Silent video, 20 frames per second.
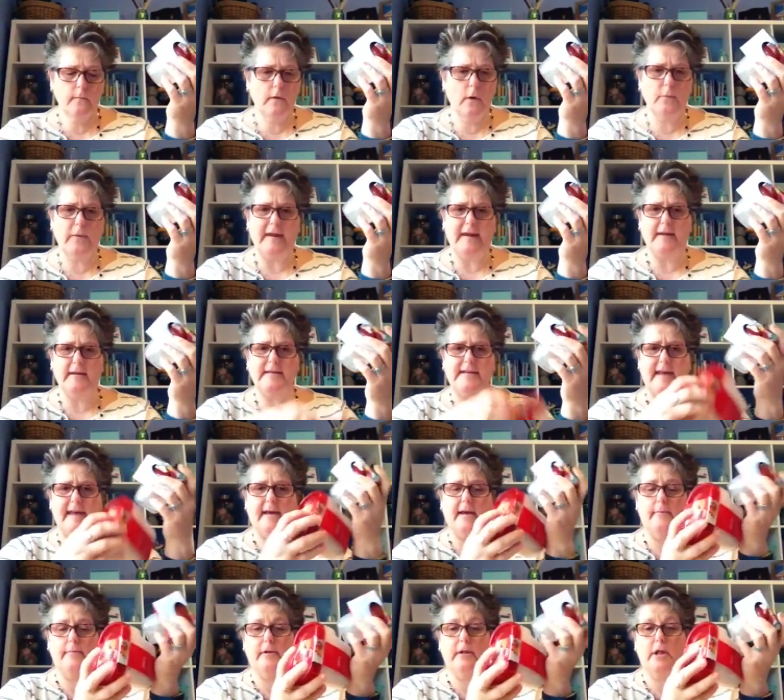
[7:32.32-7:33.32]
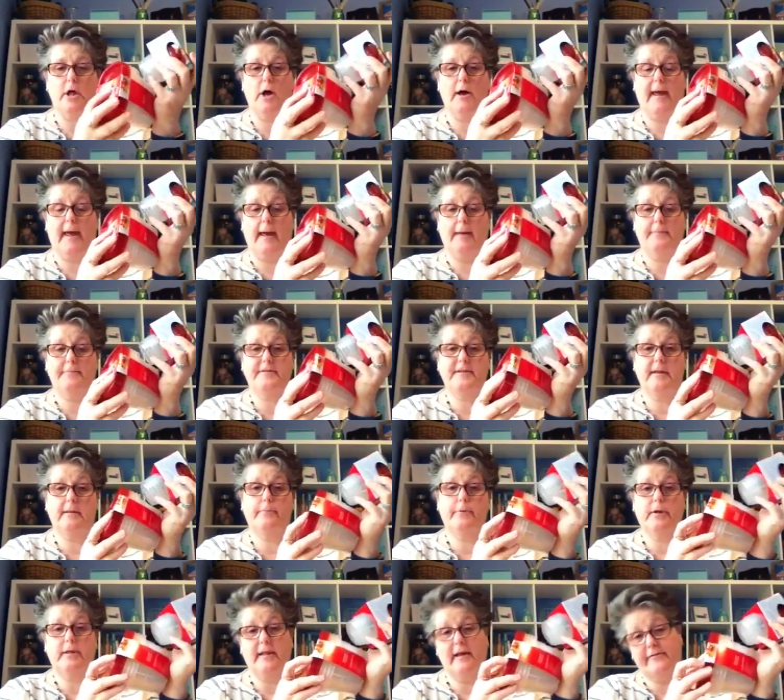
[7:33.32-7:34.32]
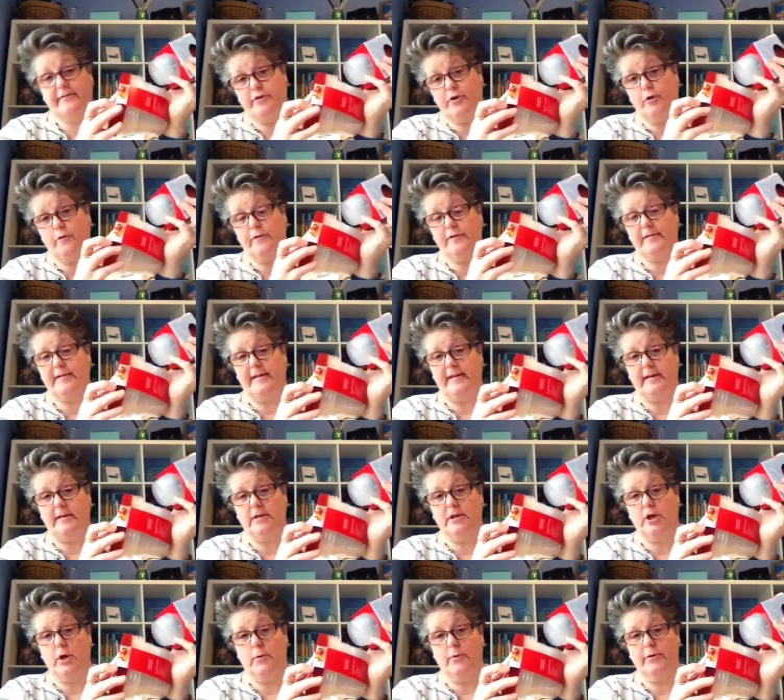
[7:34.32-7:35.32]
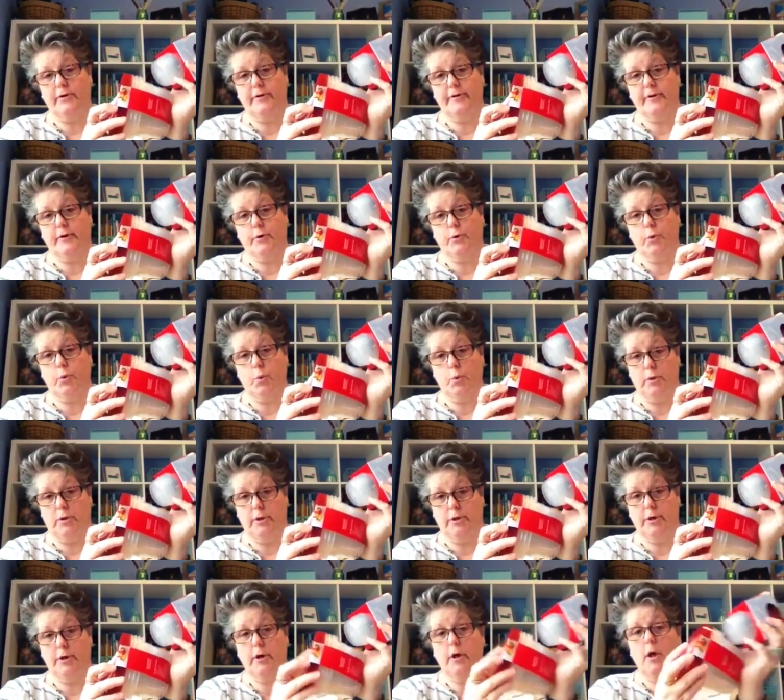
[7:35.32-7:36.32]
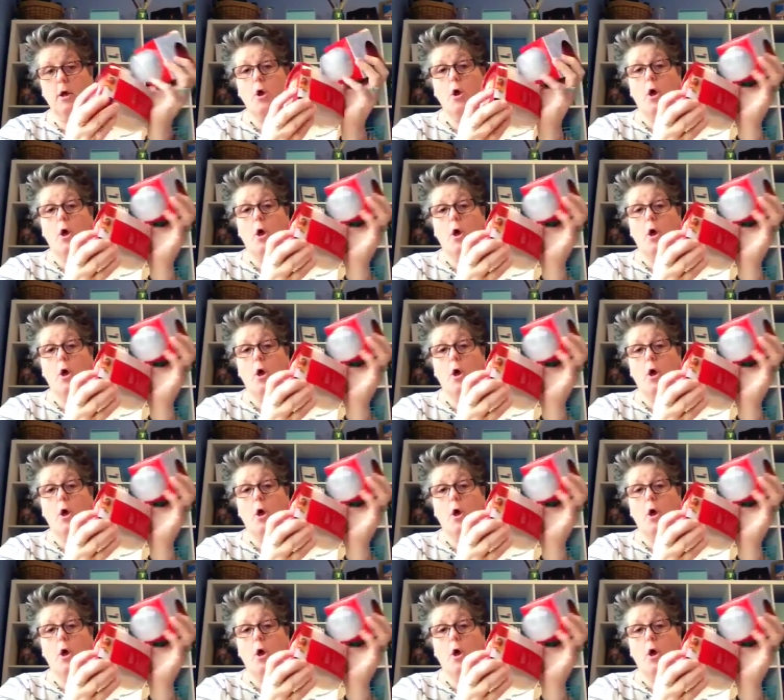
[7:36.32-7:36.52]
We can take them along empty and put leftovers that need to go into the cooler.